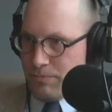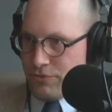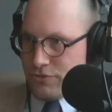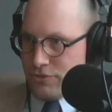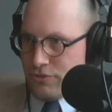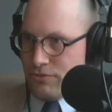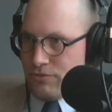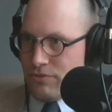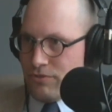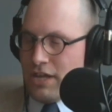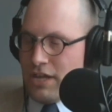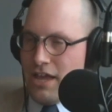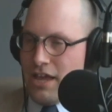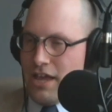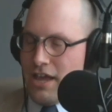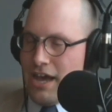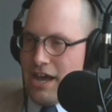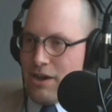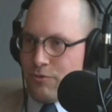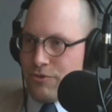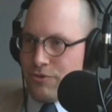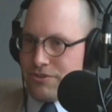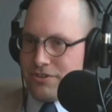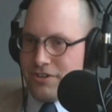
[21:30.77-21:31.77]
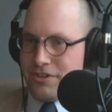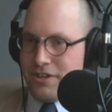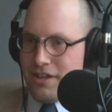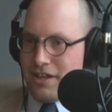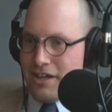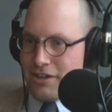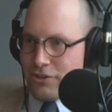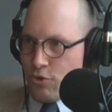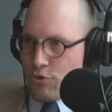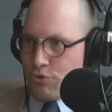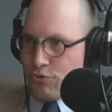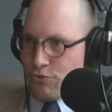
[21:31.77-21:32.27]
So I would
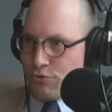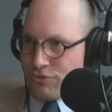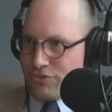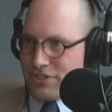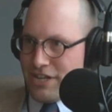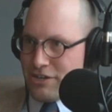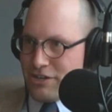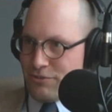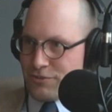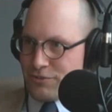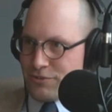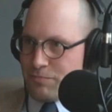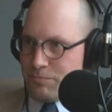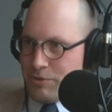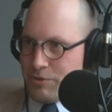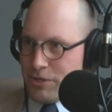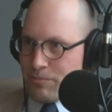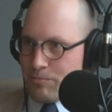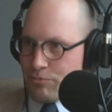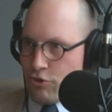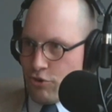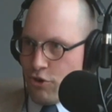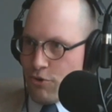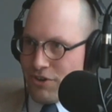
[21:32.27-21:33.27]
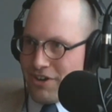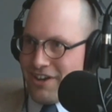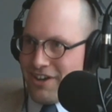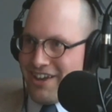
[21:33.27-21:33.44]
go through cycles of being broke.